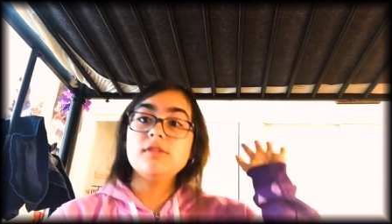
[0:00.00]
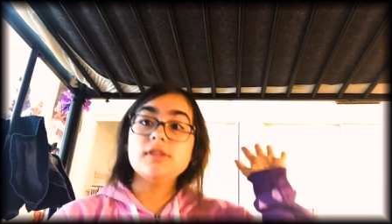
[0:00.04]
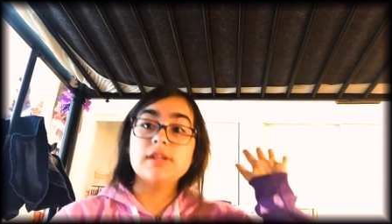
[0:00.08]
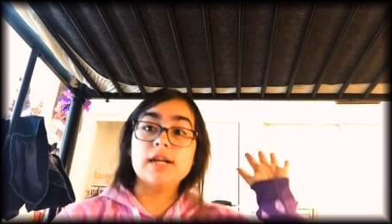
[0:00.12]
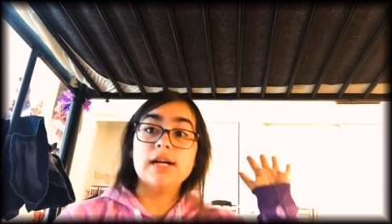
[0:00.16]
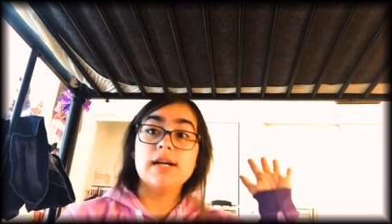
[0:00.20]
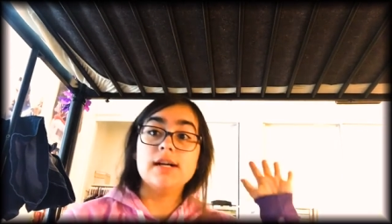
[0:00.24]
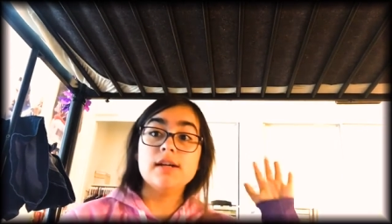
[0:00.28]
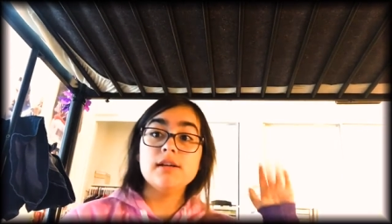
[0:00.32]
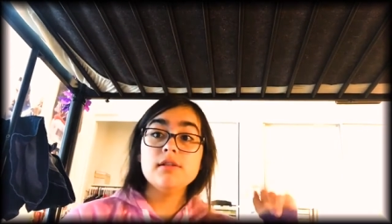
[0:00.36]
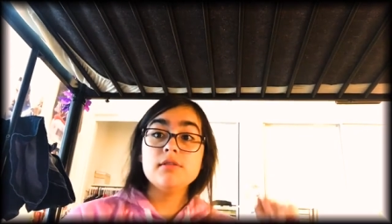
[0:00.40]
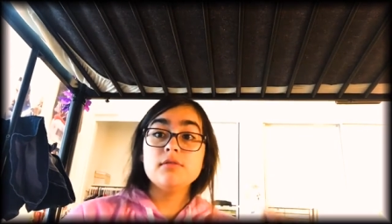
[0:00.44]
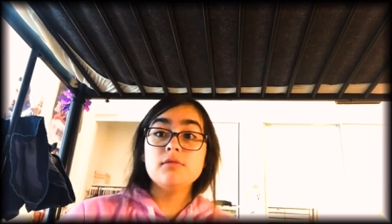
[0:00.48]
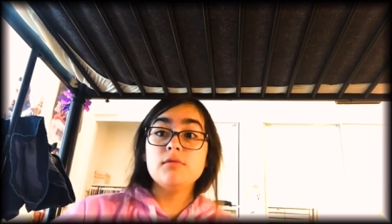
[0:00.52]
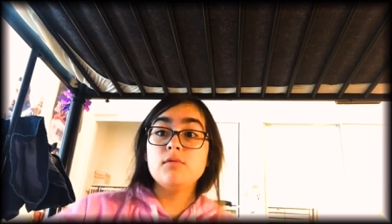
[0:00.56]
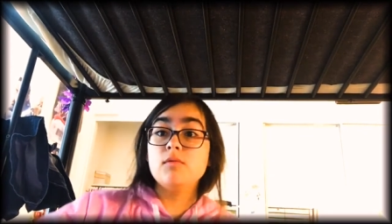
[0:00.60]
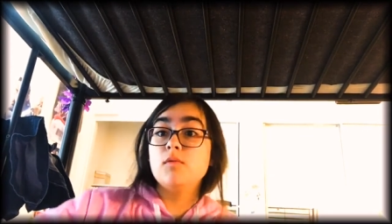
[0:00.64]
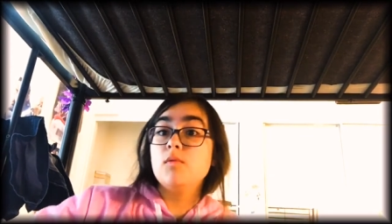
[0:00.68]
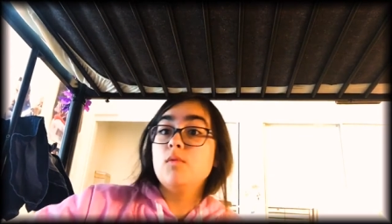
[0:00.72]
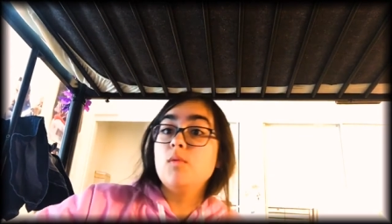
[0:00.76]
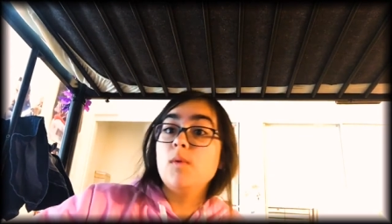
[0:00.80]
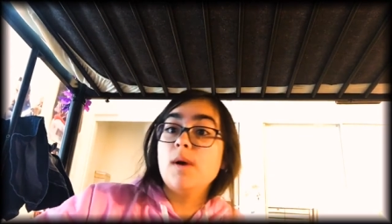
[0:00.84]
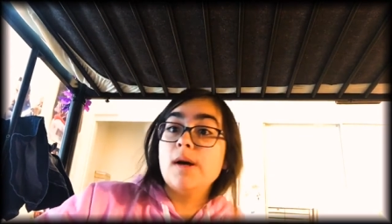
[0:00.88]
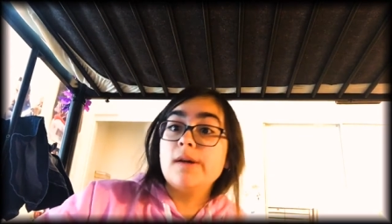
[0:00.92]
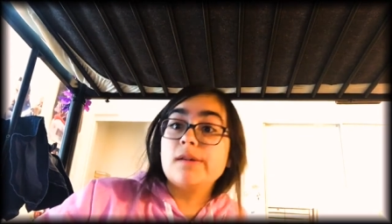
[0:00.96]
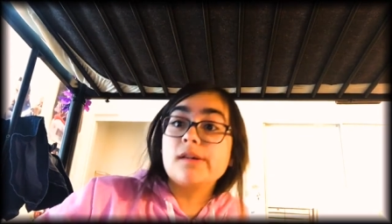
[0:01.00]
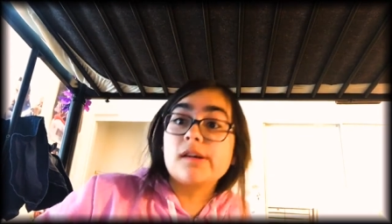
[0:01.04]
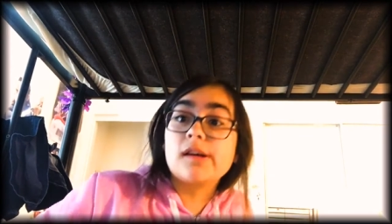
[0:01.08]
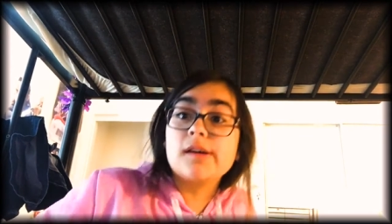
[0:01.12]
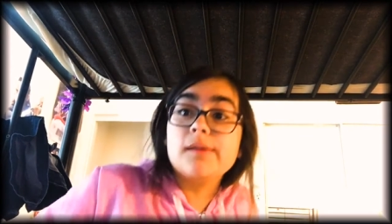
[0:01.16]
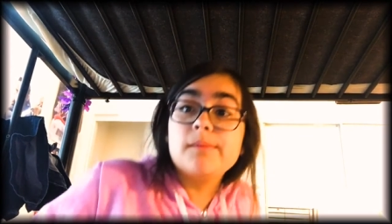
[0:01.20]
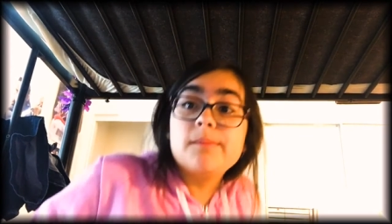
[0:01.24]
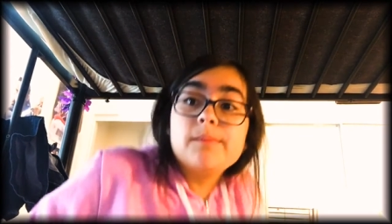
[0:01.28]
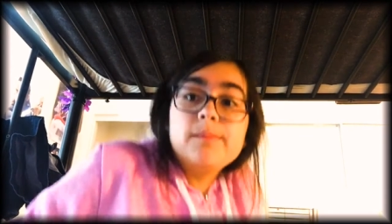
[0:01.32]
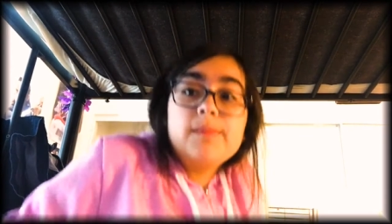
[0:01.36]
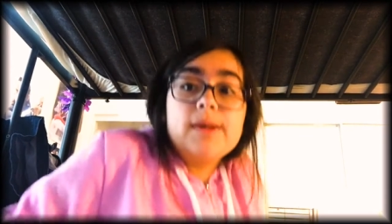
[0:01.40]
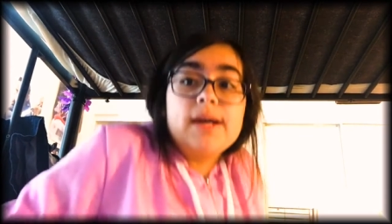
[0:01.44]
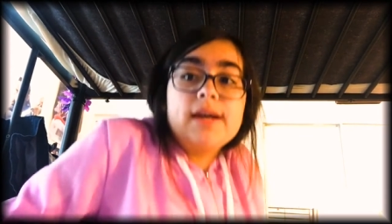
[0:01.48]
Hola,
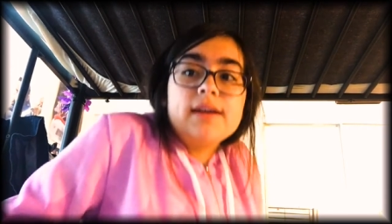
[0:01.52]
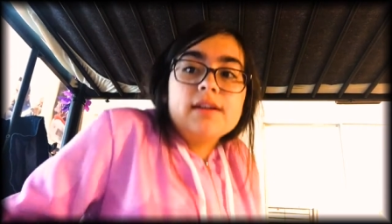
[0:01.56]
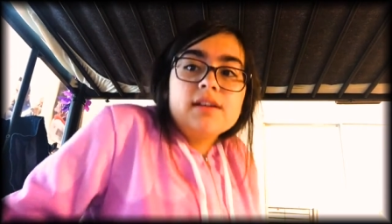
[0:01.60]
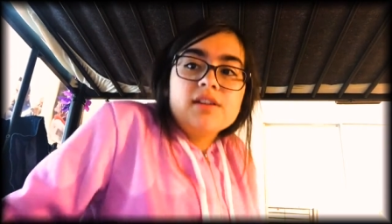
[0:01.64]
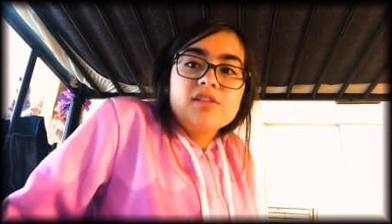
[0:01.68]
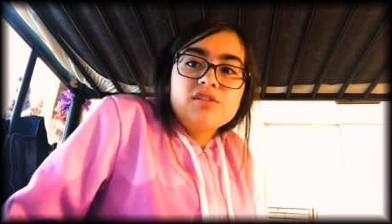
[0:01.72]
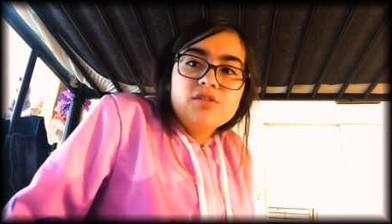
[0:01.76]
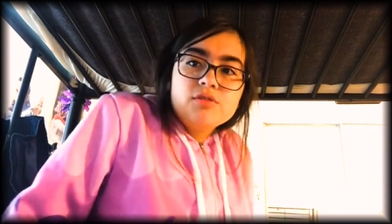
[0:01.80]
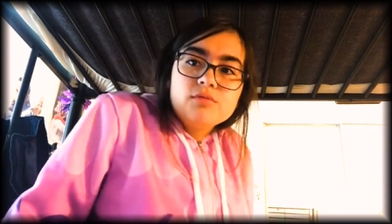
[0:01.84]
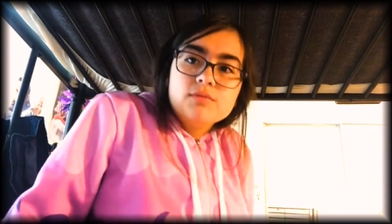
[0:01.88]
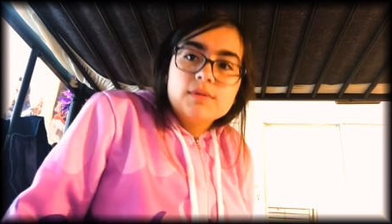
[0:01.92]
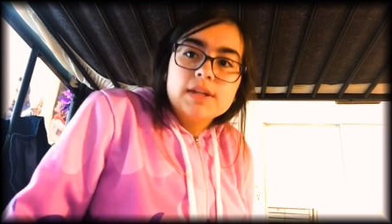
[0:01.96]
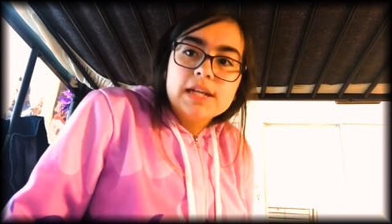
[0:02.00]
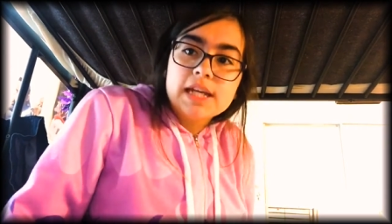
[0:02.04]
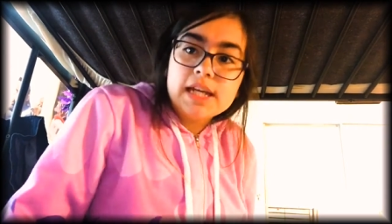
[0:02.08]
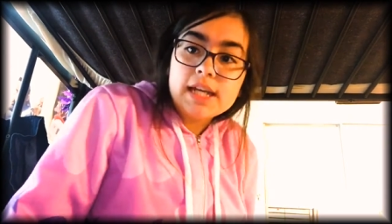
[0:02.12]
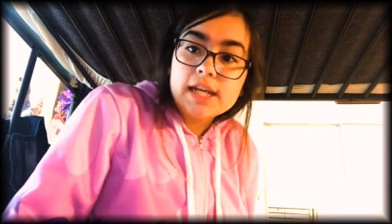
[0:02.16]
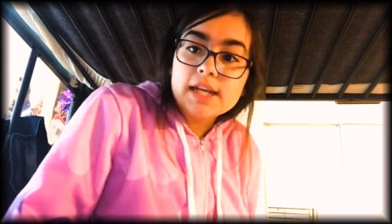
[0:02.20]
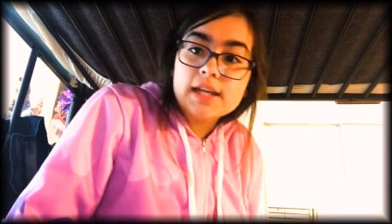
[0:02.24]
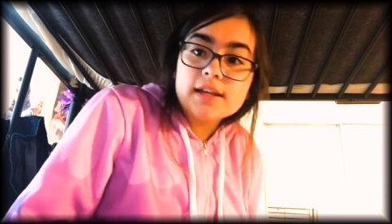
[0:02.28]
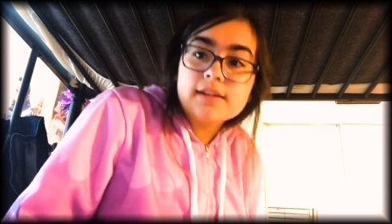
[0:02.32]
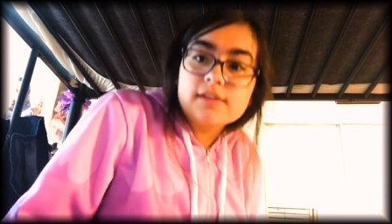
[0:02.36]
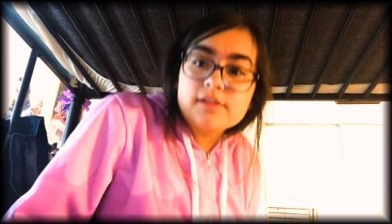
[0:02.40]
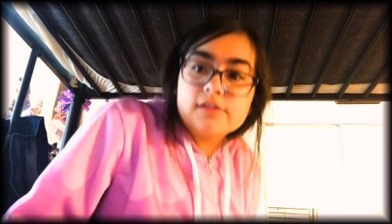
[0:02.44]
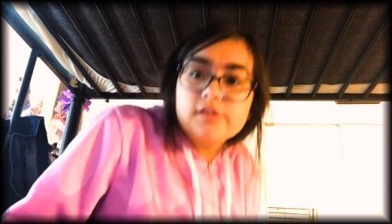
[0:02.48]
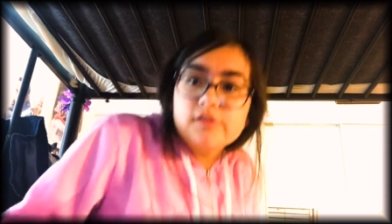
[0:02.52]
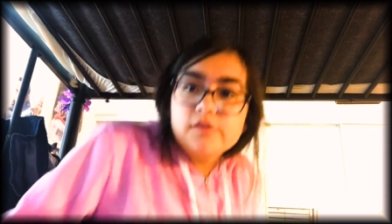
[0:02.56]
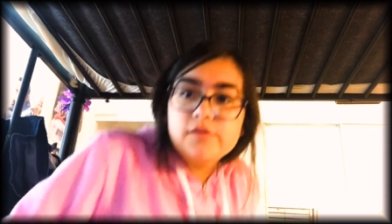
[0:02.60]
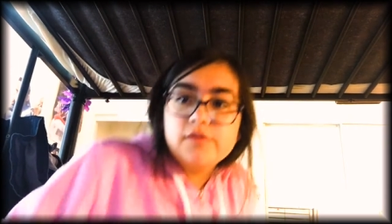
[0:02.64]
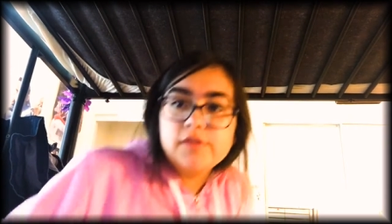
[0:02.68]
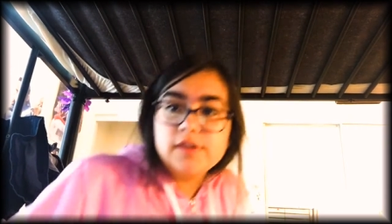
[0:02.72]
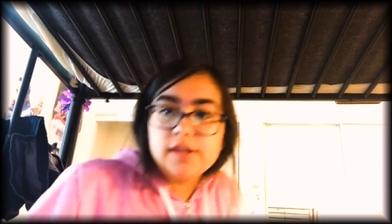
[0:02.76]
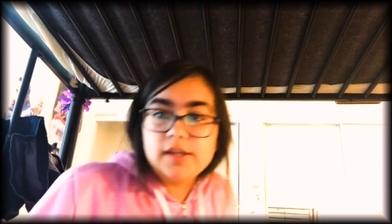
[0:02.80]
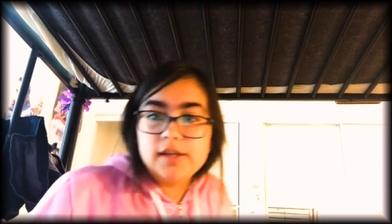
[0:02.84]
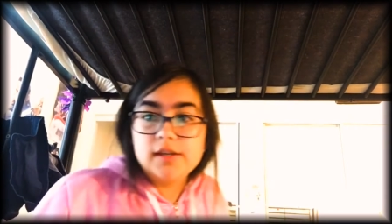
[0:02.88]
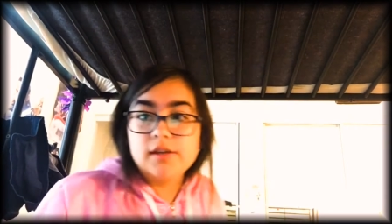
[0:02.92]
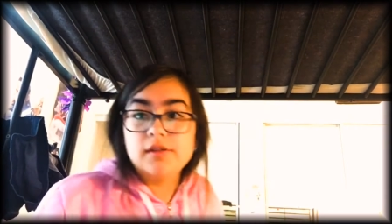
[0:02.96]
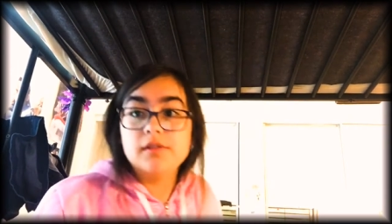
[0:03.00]
welcome back to another
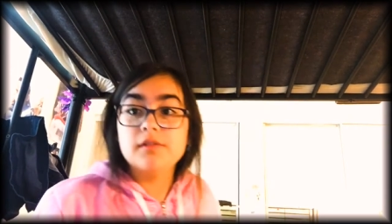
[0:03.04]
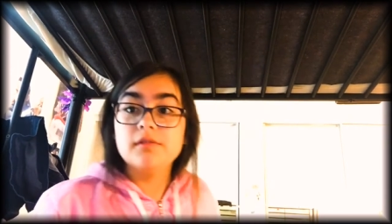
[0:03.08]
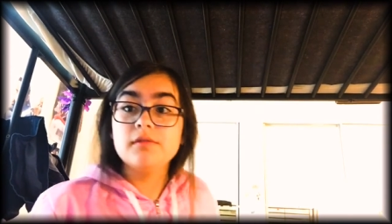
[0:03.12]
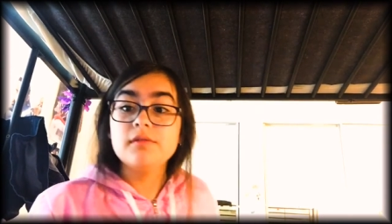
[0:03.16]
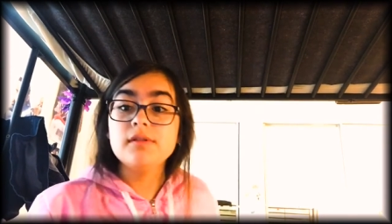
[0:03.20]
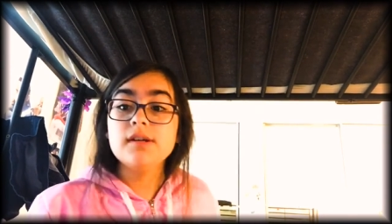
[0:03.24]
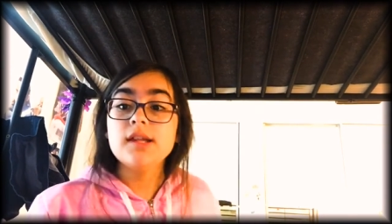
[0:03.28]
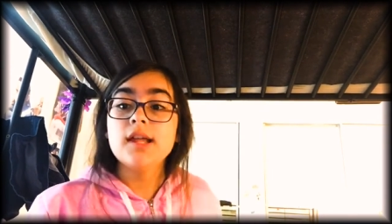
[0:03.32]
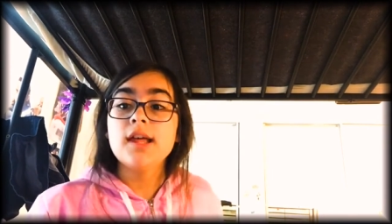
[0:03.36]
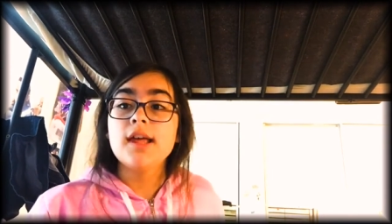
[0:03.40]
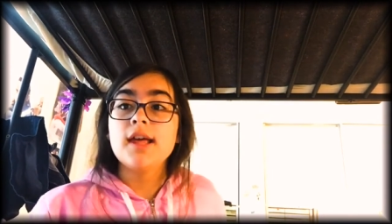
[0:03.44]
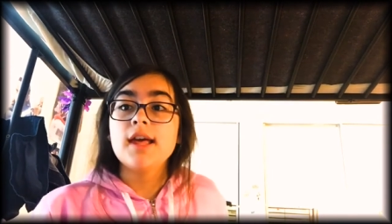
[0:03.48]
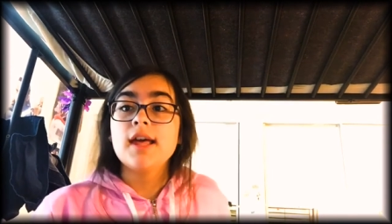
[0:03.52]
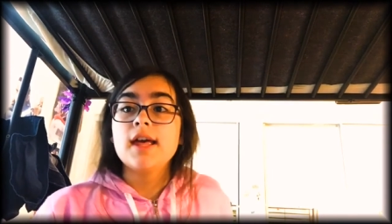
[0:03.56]
video.